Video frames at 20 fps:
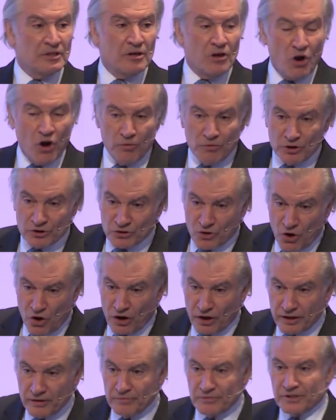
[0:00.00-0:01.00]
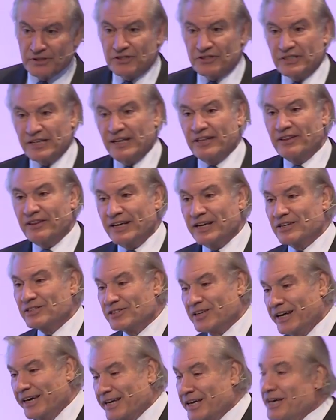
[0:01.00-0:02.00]
Almost all of them said things
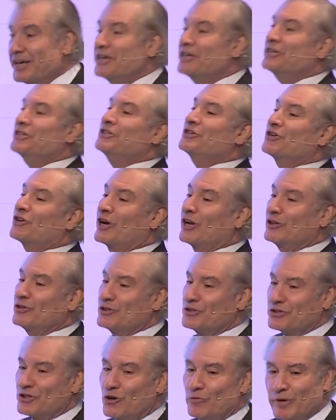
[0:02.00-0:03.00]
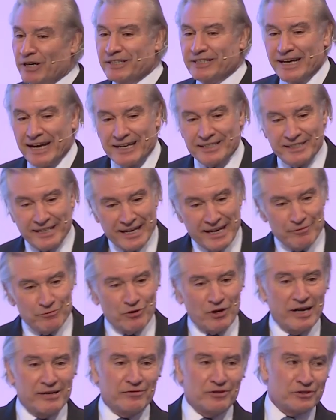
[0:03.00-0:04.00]
like, you're going to lose so many taxicab
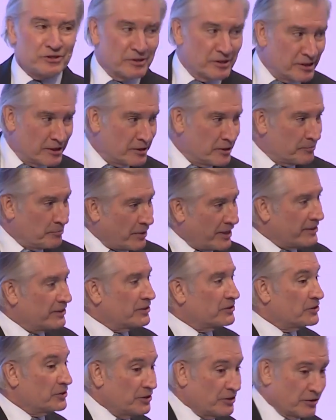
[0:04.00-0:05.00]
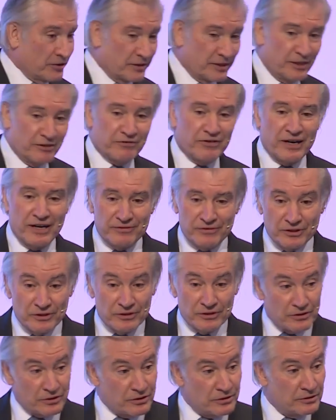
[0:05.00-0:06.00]
drivers by this year, in 5 years.
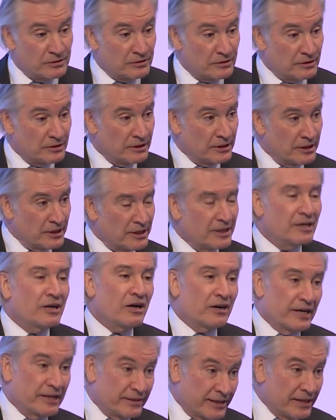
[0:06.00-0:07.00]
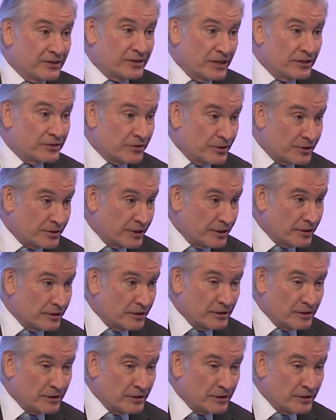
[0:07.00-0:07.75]
All right, that's interesting.